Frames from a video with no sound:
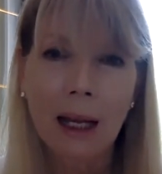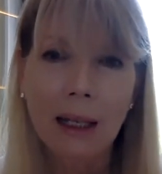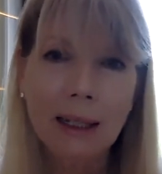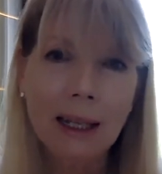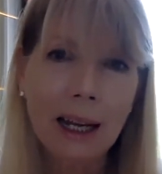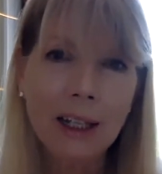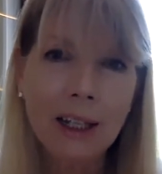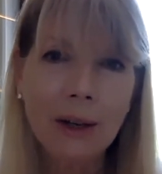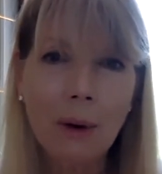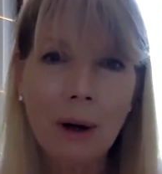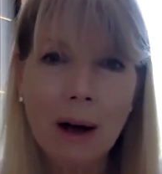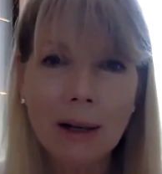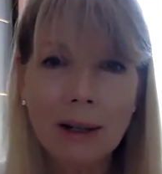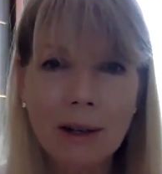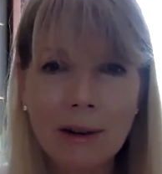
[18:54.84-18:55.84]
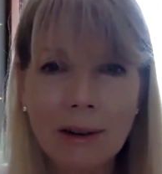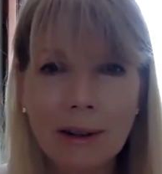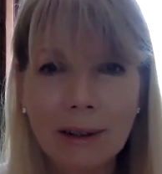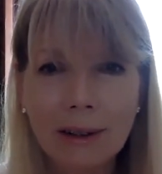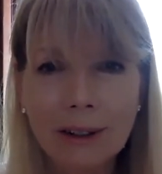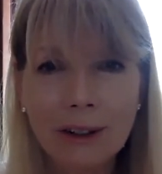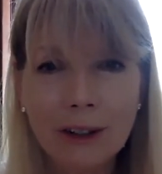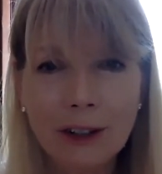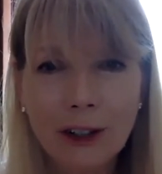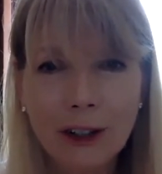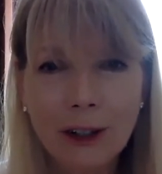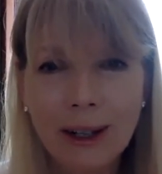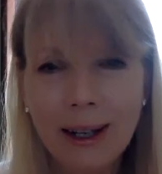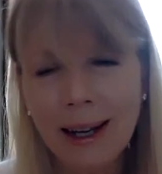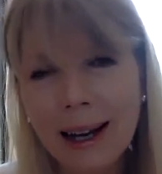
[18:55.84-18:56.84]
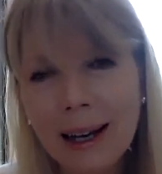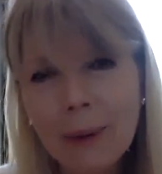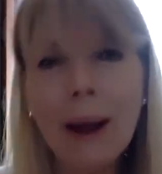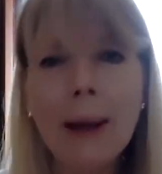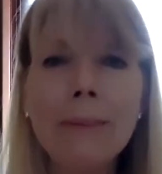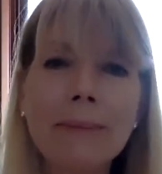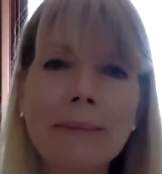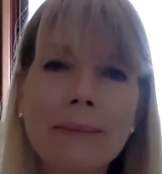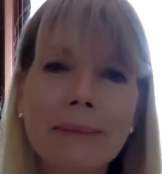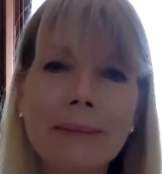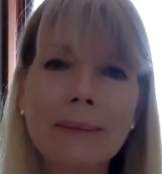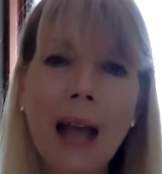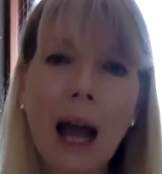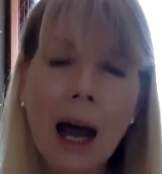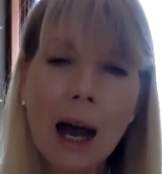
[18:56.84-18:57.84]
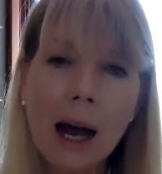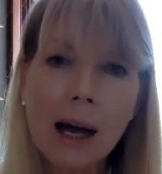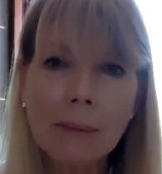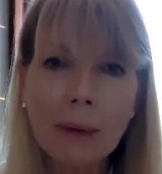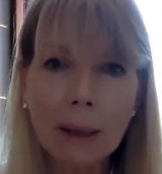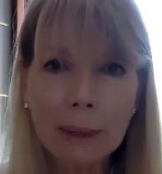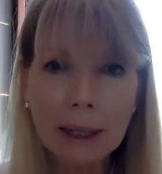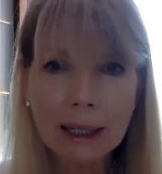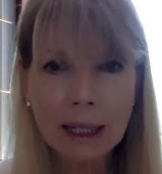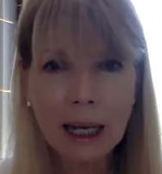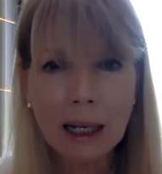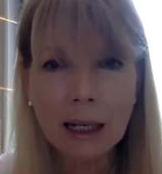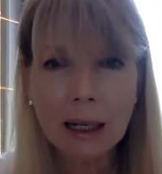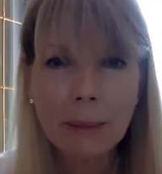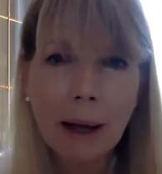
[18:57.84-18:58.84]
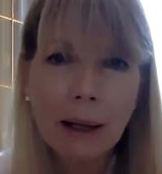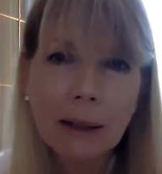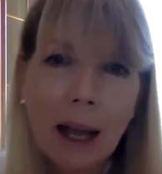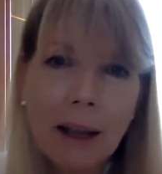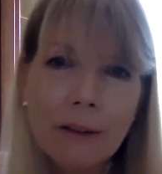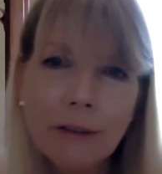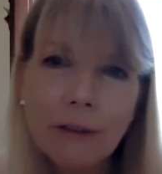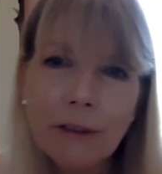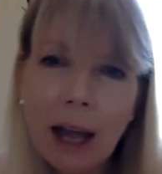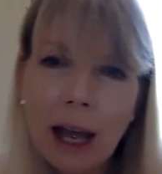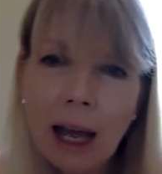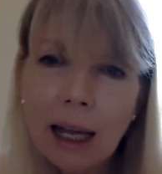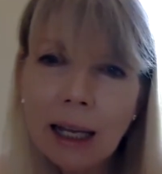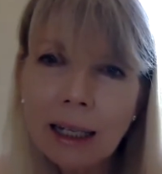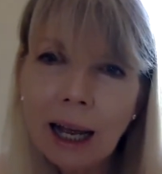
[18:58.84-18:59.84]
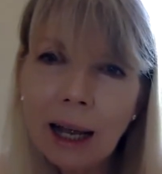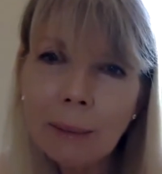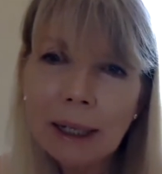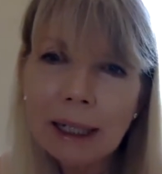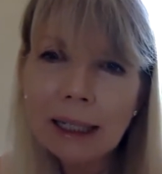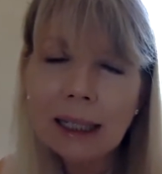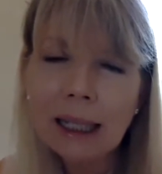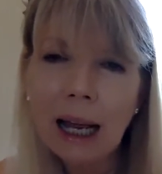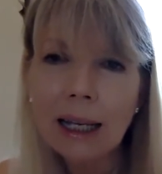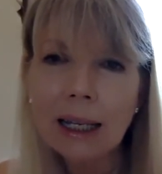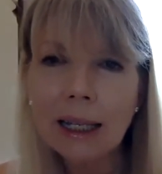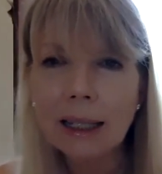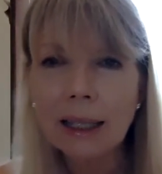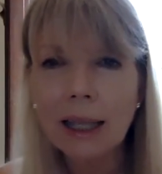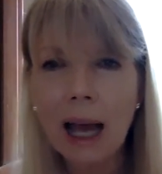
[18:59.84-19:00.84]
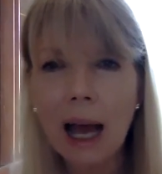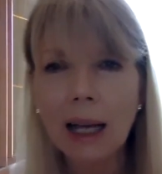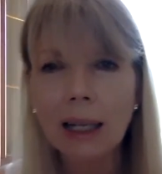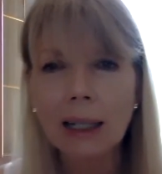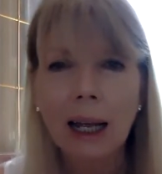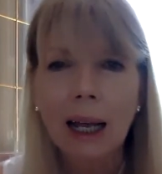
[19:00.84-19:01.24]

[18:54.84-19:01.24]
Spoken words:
take you on your journey. Anyway, I'm excited about life, and I'm excited that